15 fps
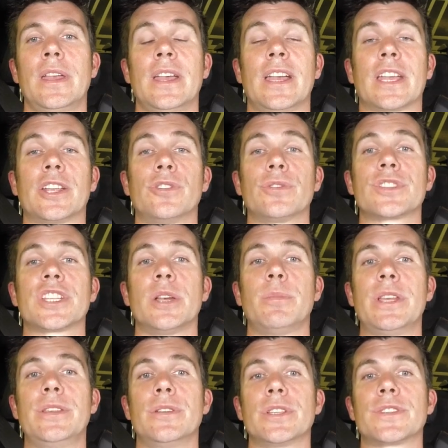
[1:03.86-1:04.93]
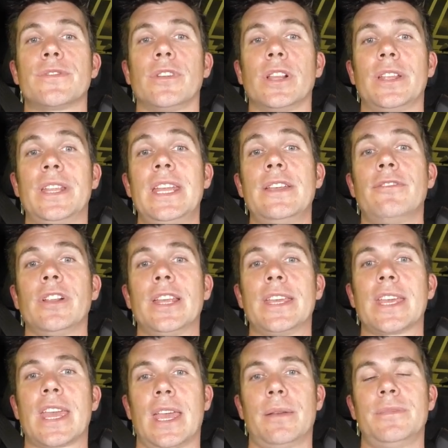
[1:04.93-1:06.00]
It can also be useful in heavily
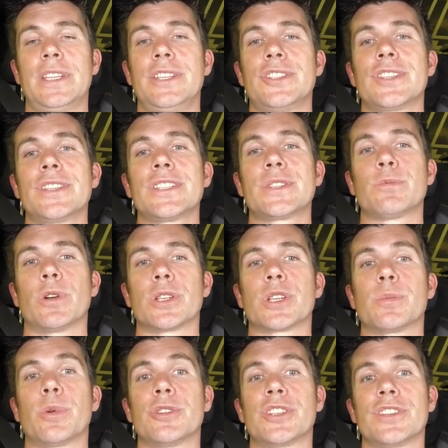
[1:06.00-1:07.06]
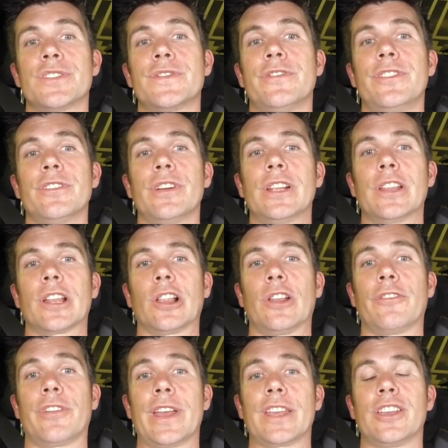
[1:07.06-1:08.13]
cammed engines which produce very little
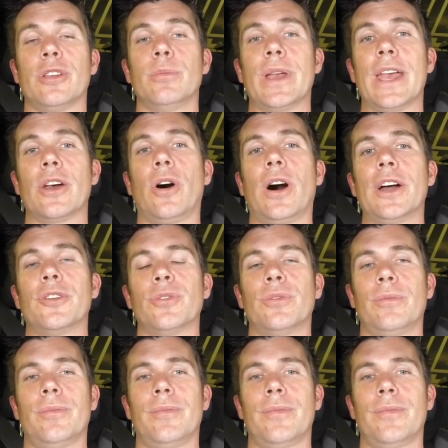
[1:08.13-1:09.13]
vacuum at idle.